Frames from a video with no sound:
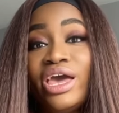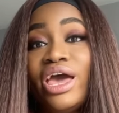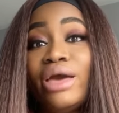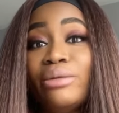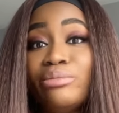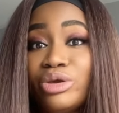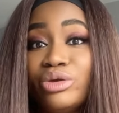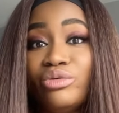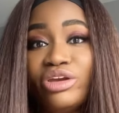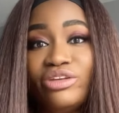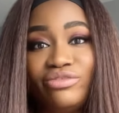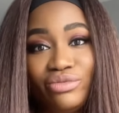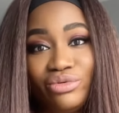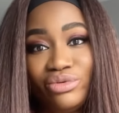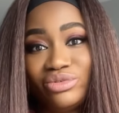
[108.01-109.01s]
And be
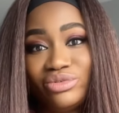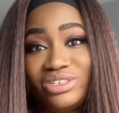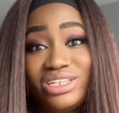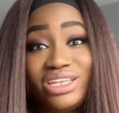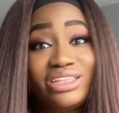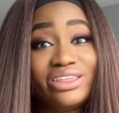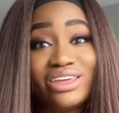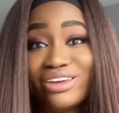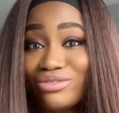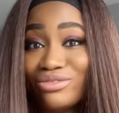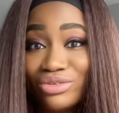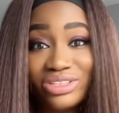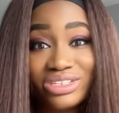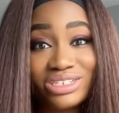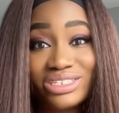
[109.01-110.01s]
grateful. Stay
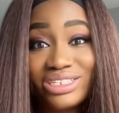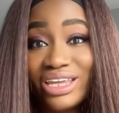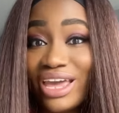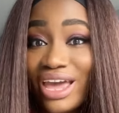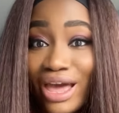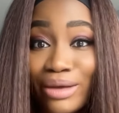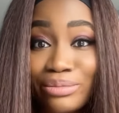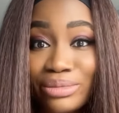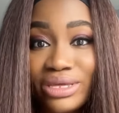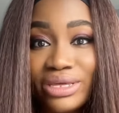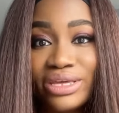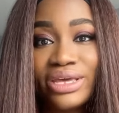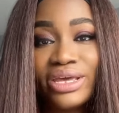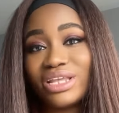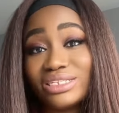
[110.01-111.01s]
thankful to stay happy.
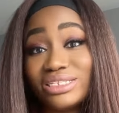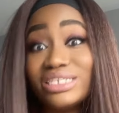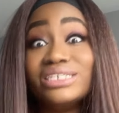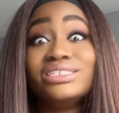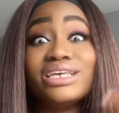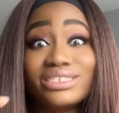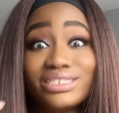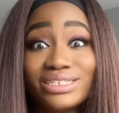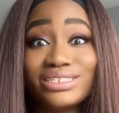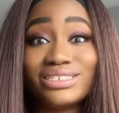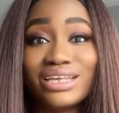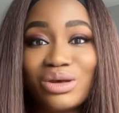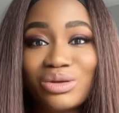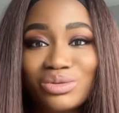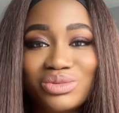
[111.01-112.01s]
As easy as it
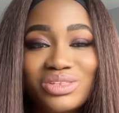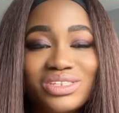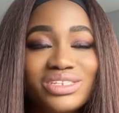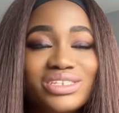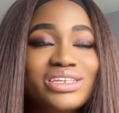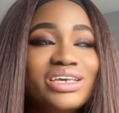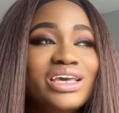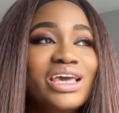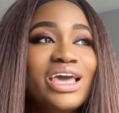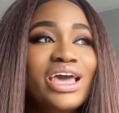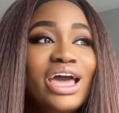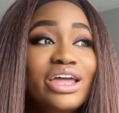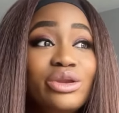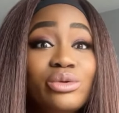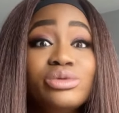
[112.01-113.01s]
sounds,
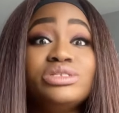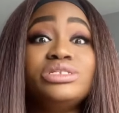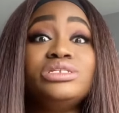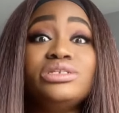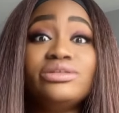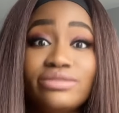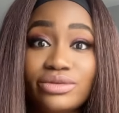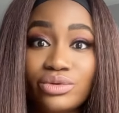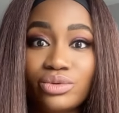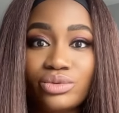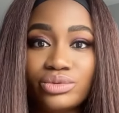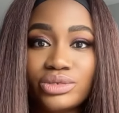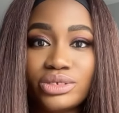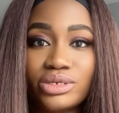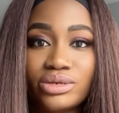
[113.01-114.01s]
I know it's
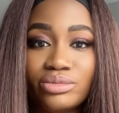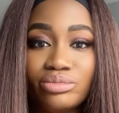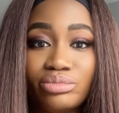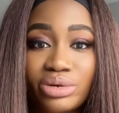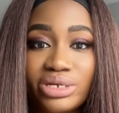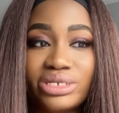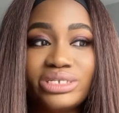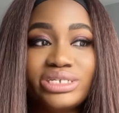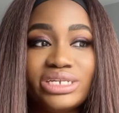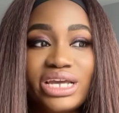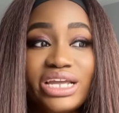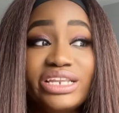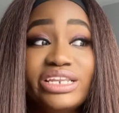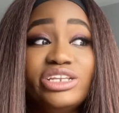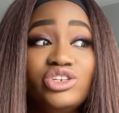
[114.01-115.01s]
difficult. But
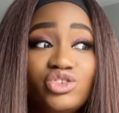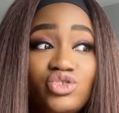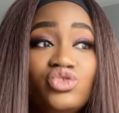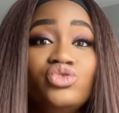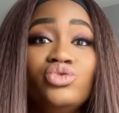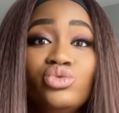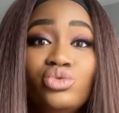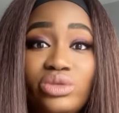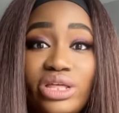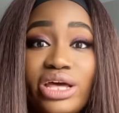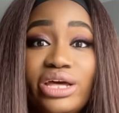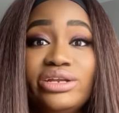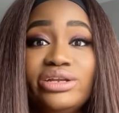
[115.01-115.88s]
I need you to know that.